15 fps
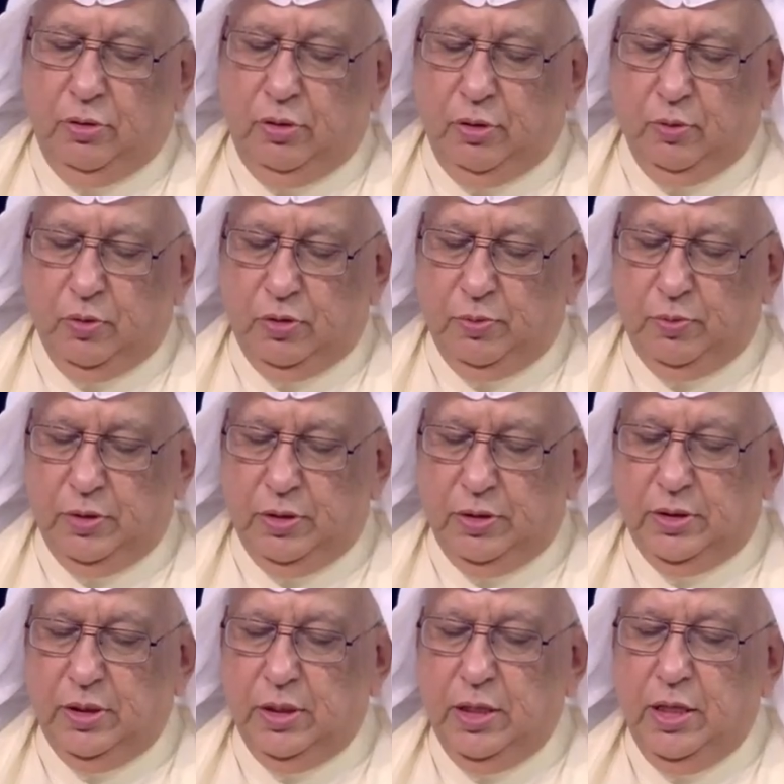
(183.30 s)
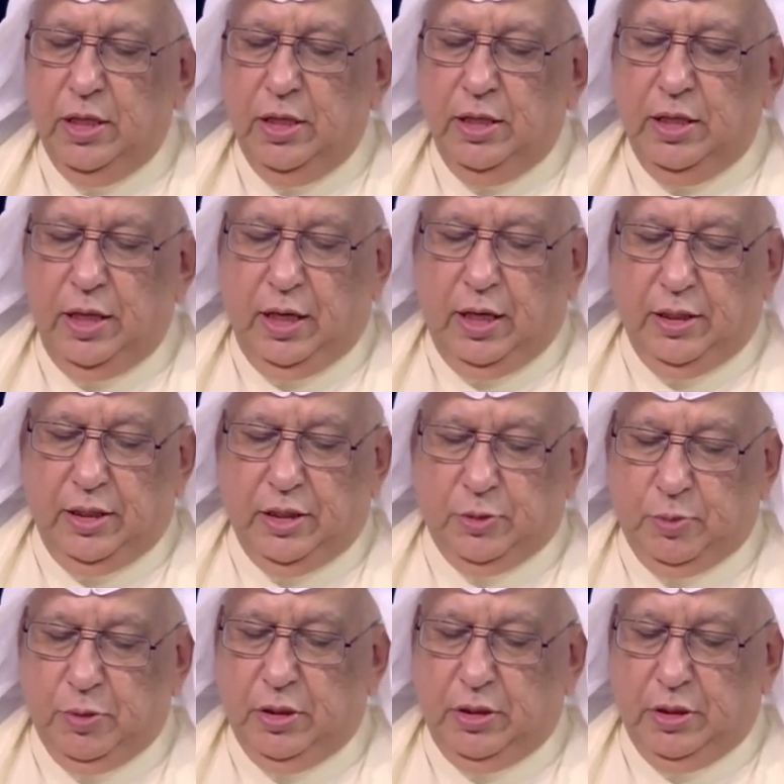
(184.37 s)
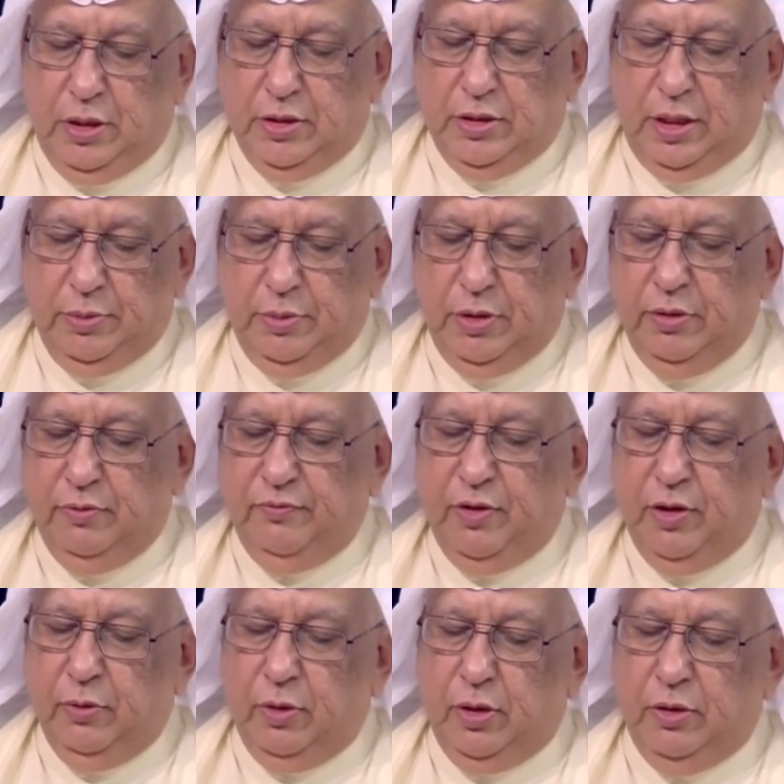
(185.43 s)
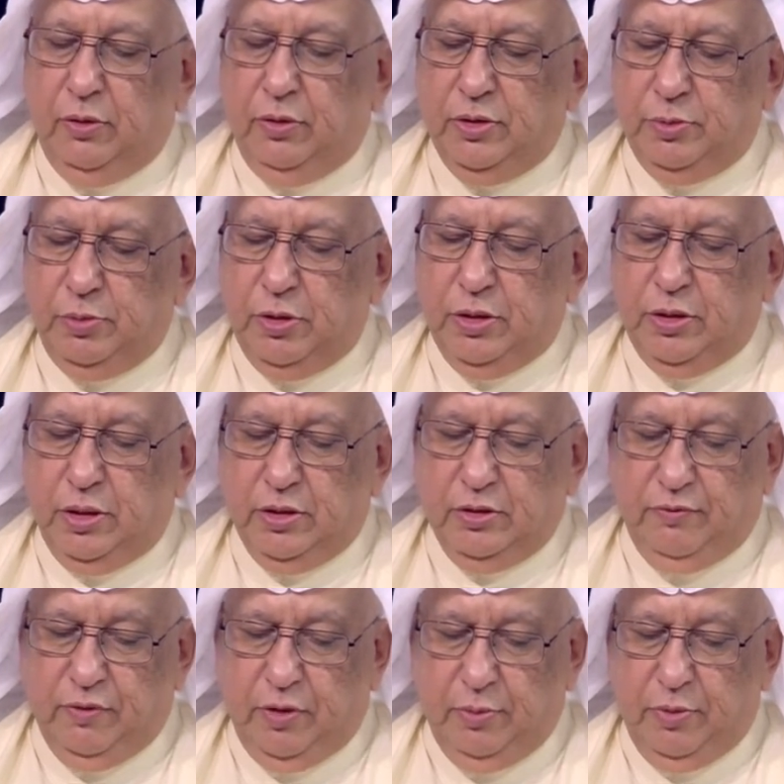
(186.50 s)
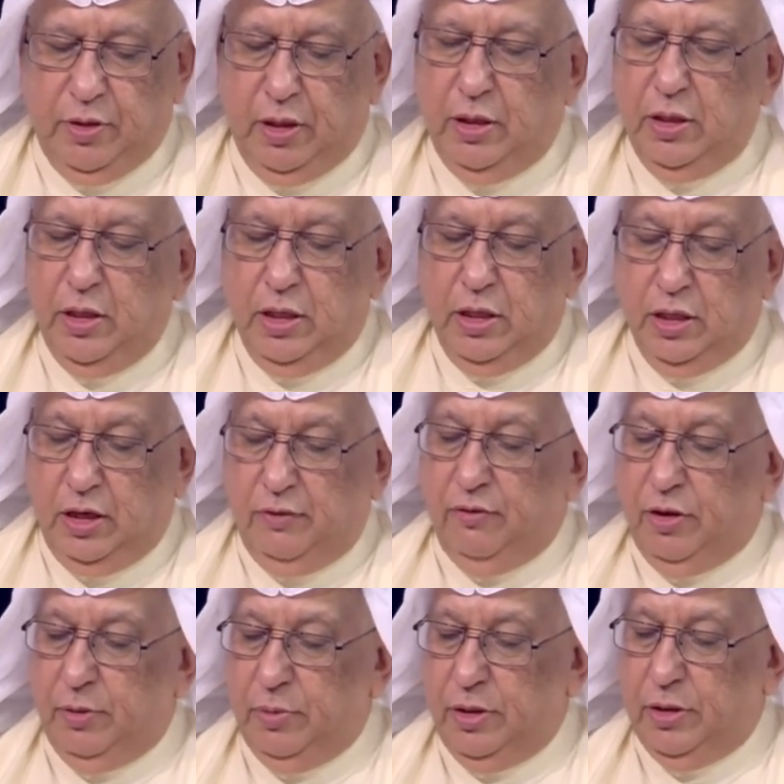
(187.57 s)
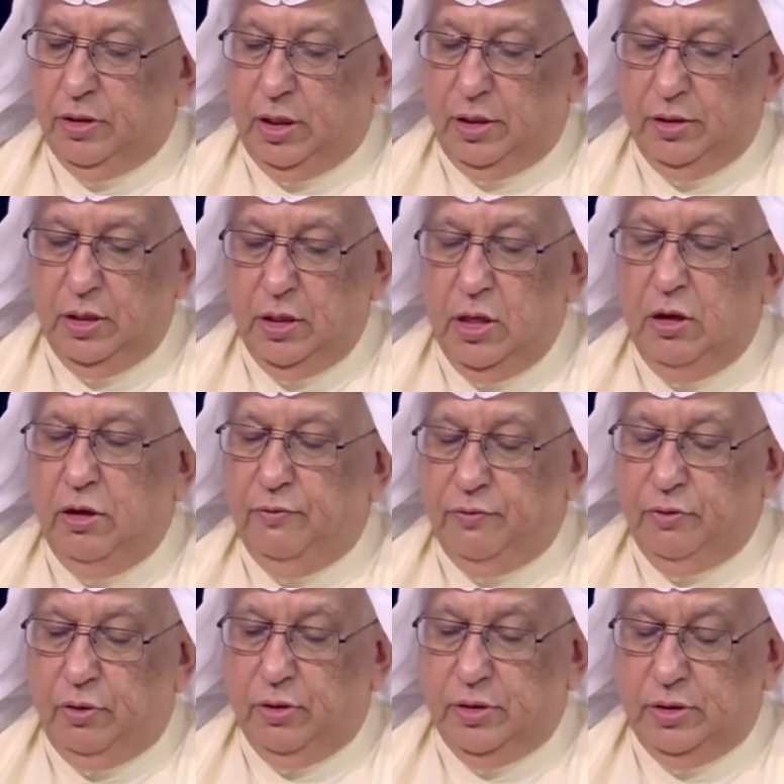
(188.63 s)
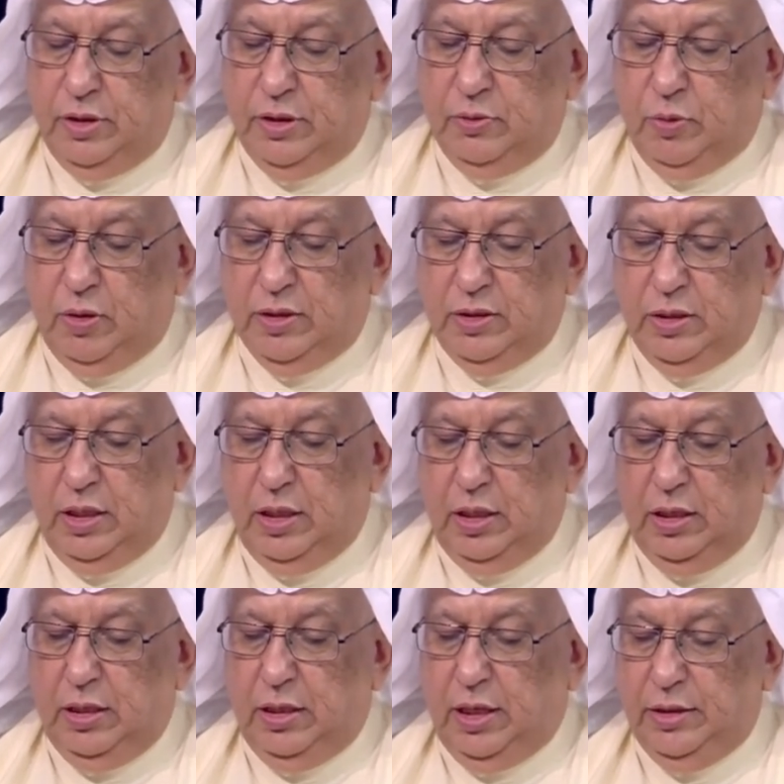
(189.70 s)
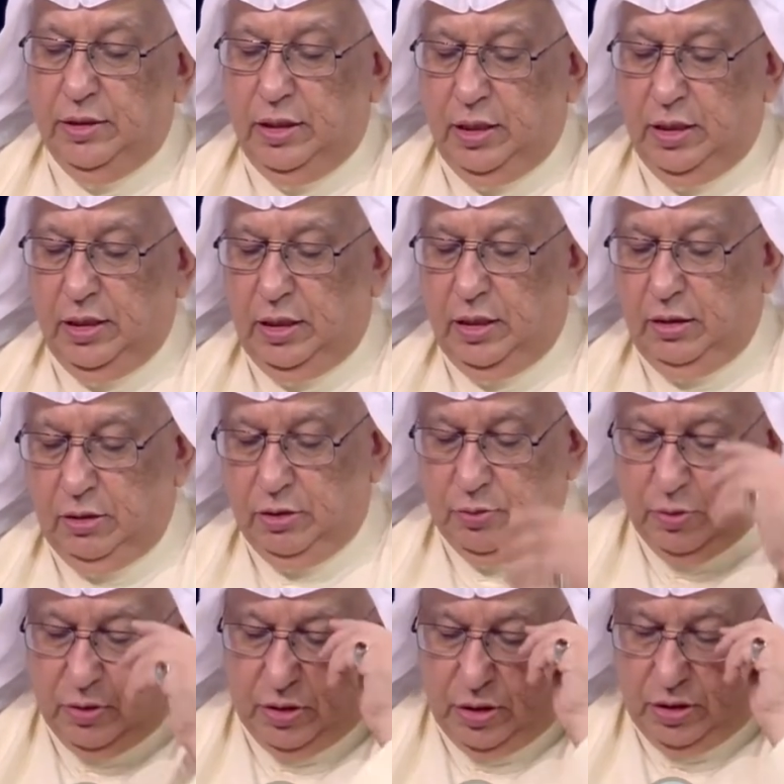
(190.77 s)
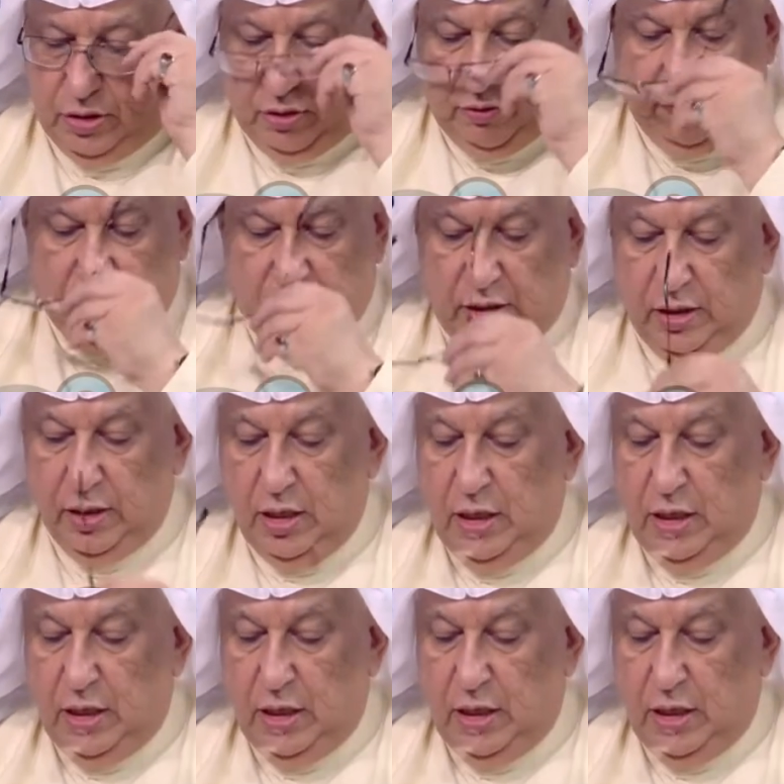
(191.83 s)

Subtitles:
which means there are the speakers, I mean, very well-known speakers from the uh-huh. government. And of course, this was under the auspices of the